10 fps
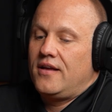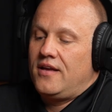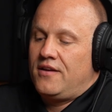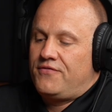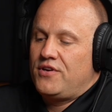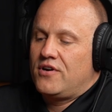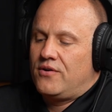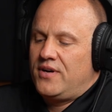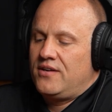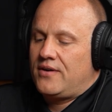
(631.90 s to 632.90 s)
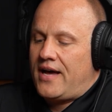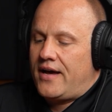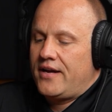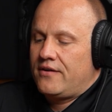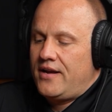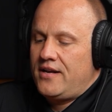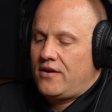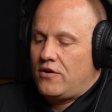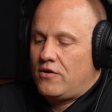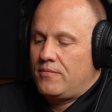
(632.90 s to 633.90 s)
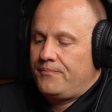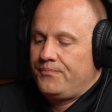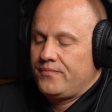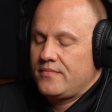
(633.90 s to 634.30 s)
If you go into a higher end home,